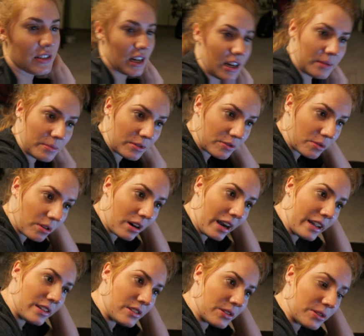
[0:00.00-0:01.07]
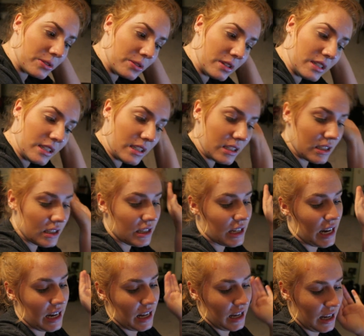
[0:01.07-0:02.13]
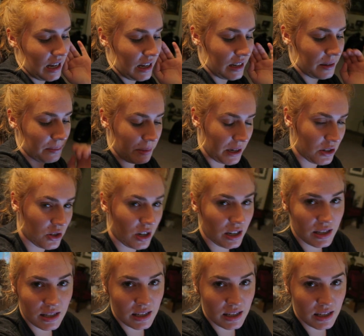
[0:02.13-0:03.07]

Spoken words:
done before I do any Patreon